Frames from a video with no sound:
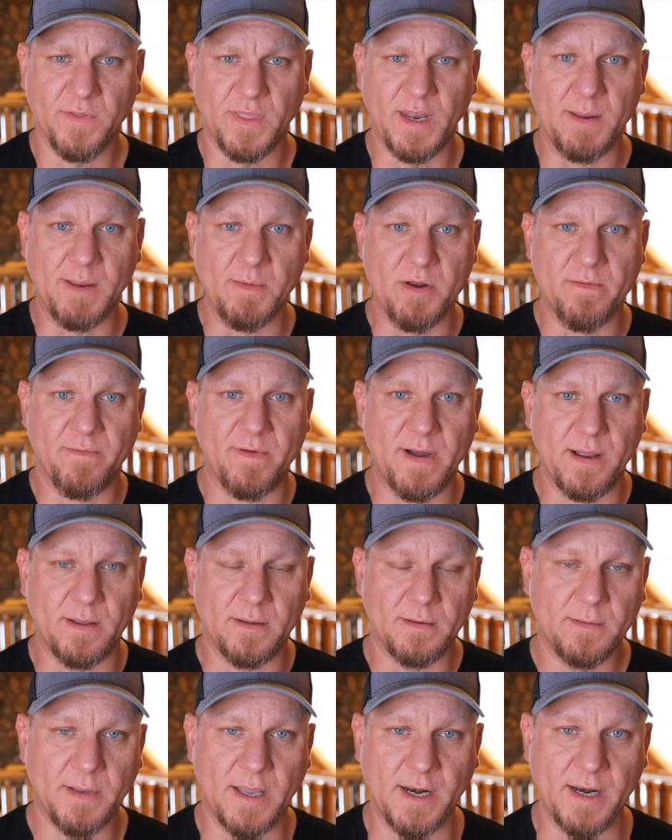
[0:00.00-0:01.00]
for the name of your
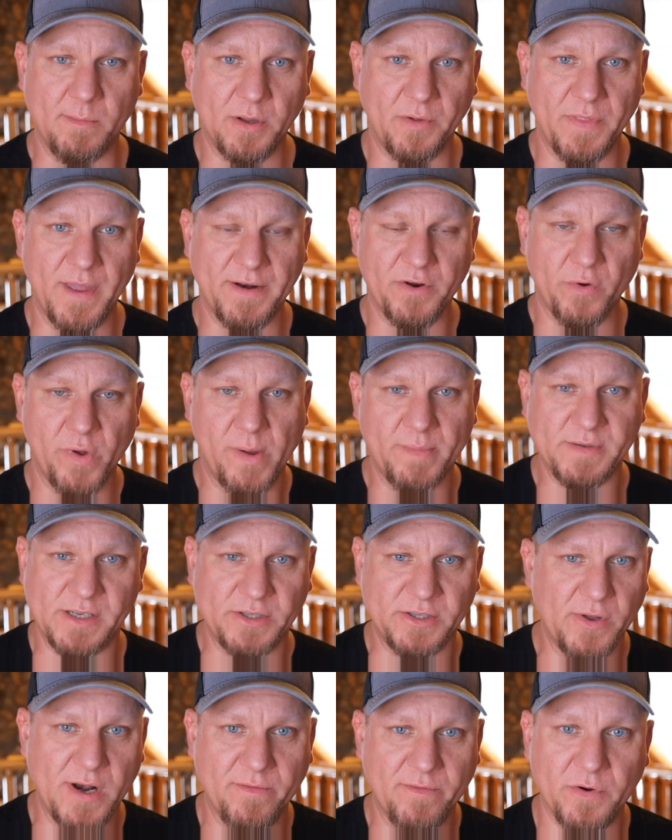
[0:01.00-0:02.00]
file and upload that to your
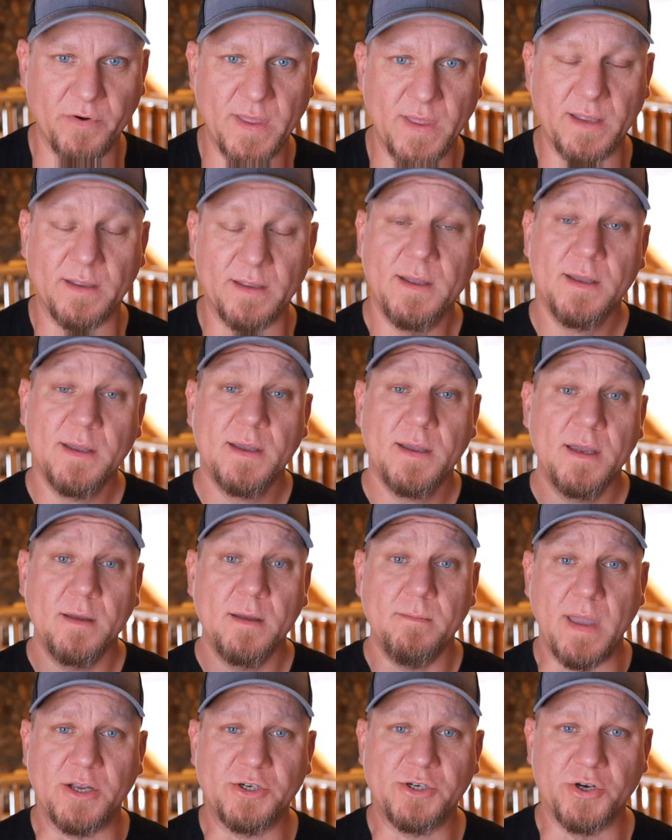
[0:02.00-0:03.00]
website. Don't ever do that.
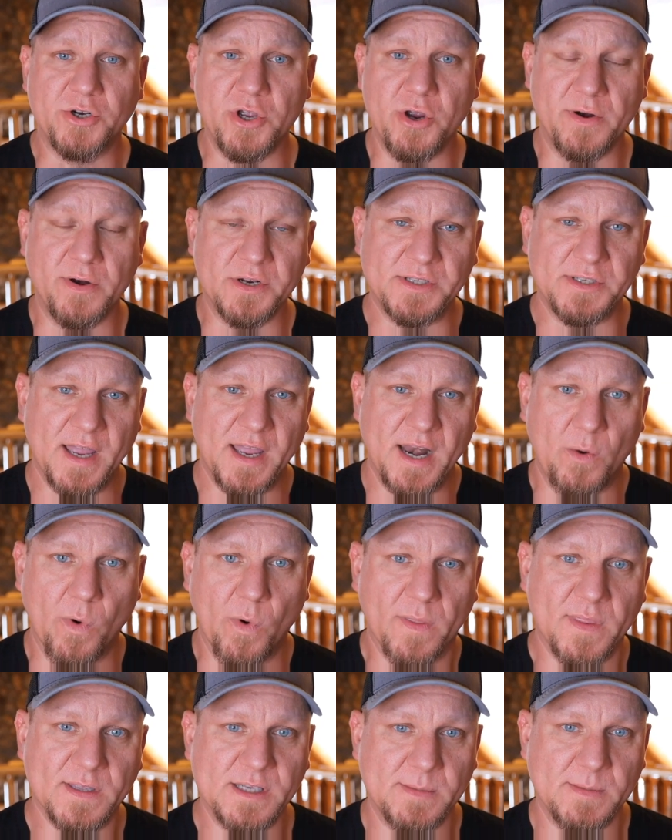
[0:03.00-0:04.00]
Make sure you're understanding
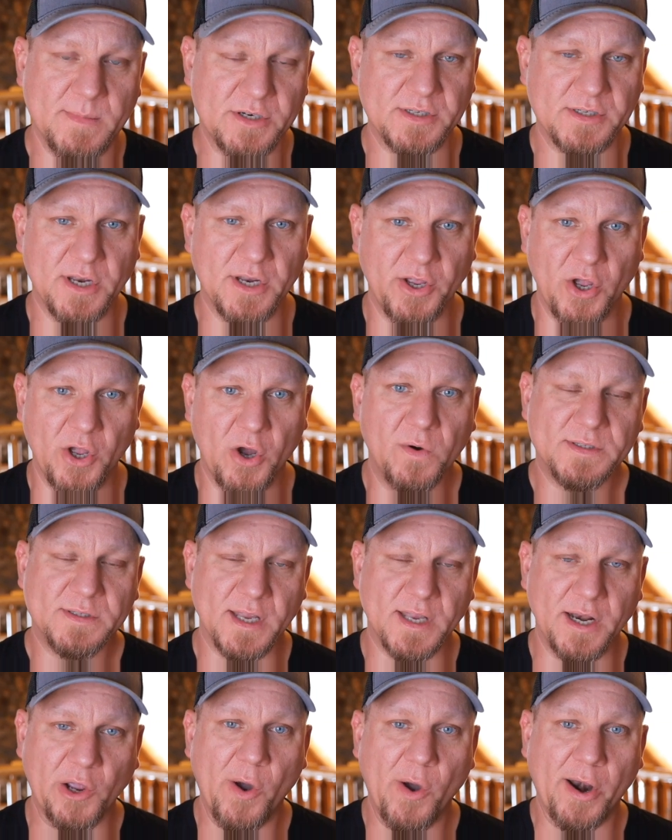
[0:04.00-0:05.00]
where this image is going to go.
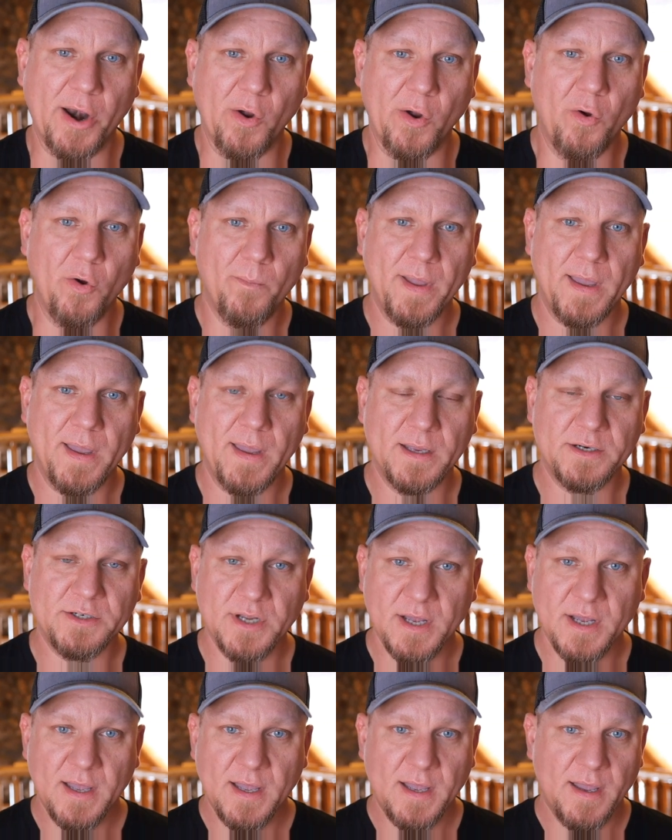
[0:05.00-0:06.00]
It's going to go on our
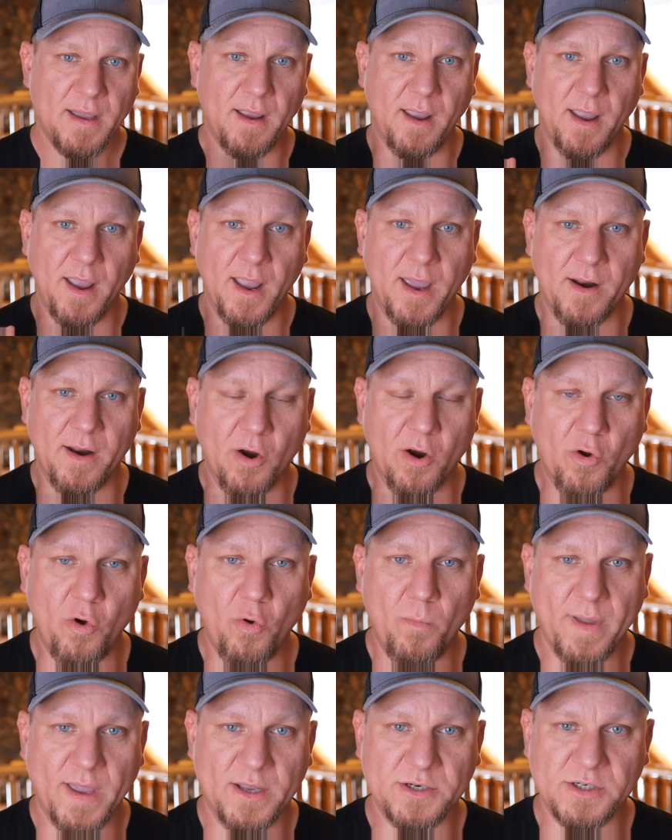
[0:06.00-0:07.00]
homepage, and our
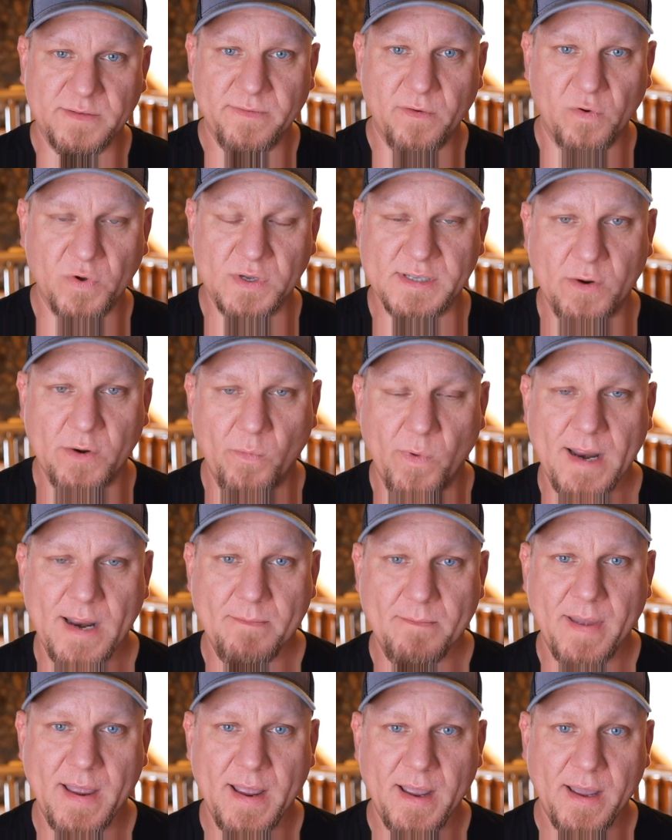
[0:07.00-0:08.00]
homepage is focused on
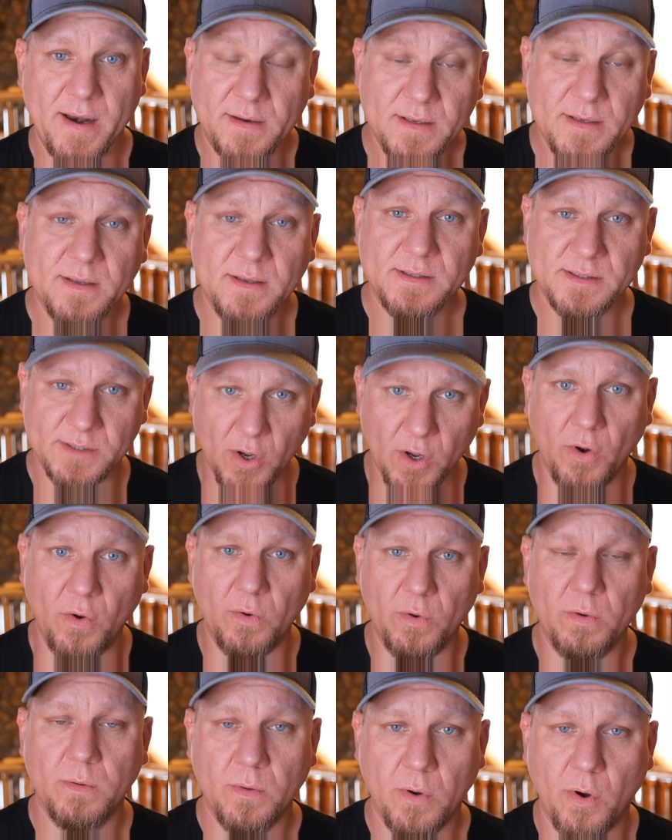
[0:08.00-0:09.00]
wedding band.
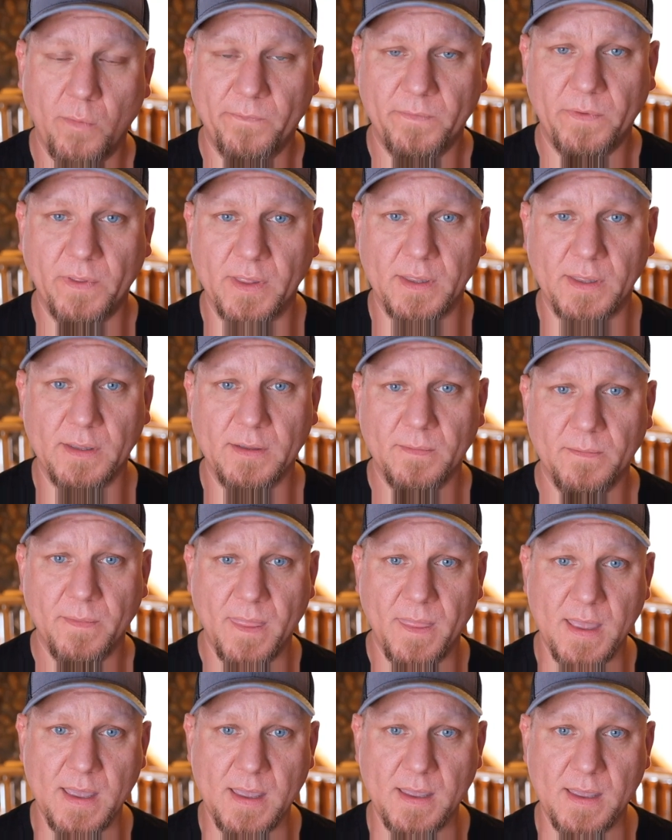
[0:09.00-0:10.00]
So hopefully
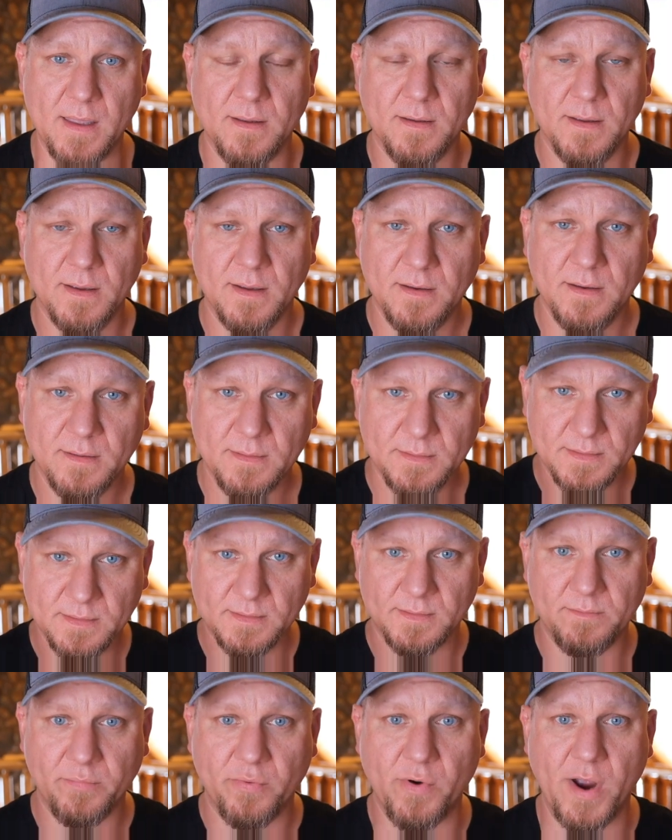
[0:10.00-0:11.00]
the
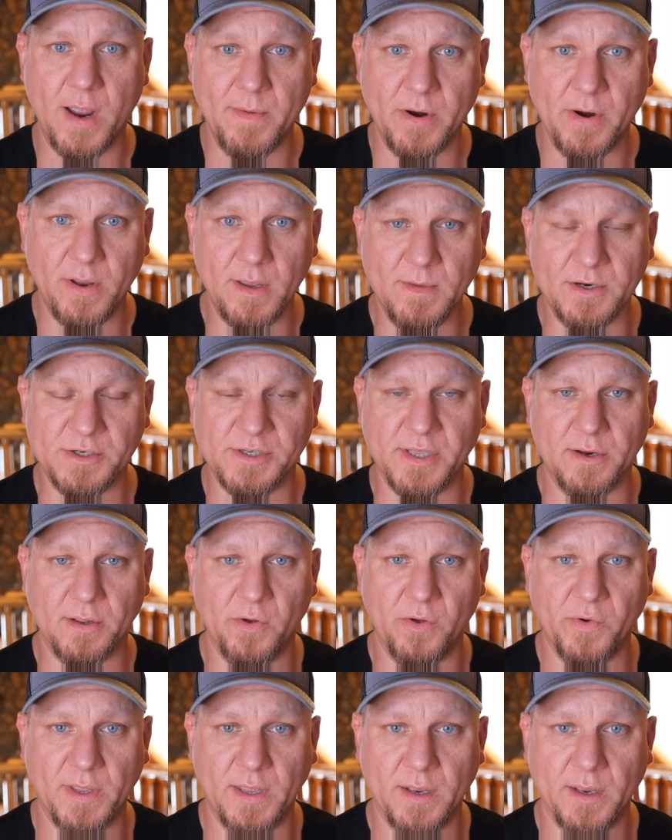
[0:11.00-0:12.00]
primary image that you're
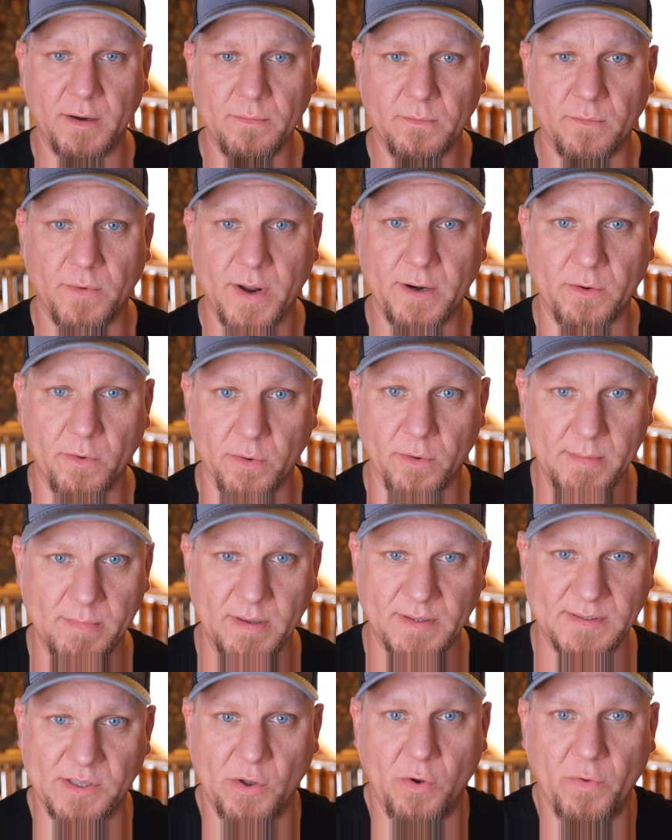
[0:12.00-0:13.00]
loading in, right? Or
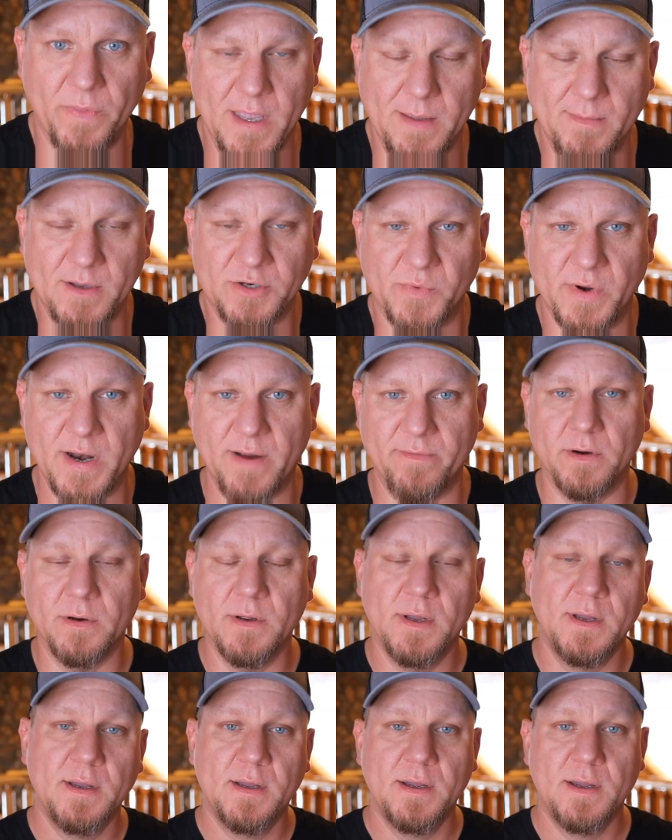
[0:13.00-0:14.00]
maybe it's the only image, whatever,
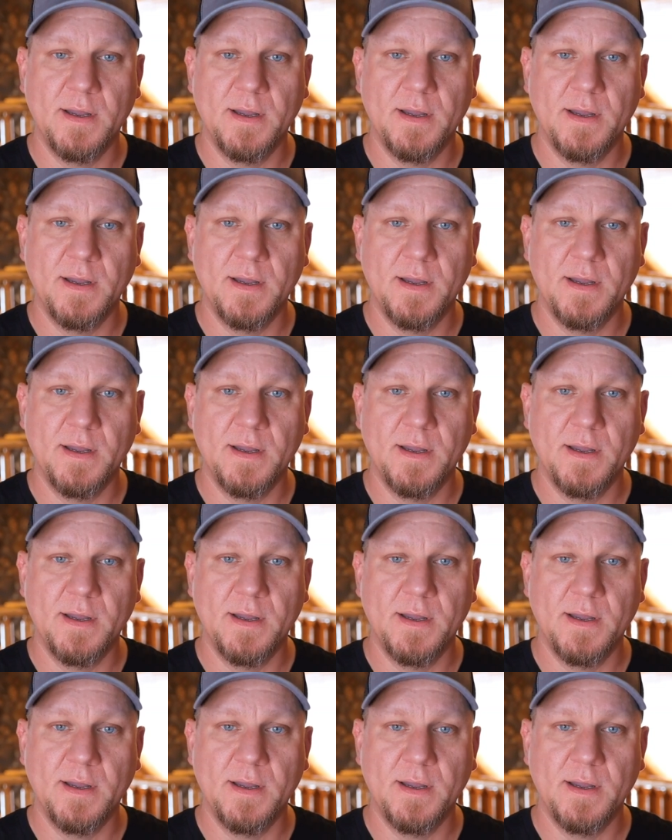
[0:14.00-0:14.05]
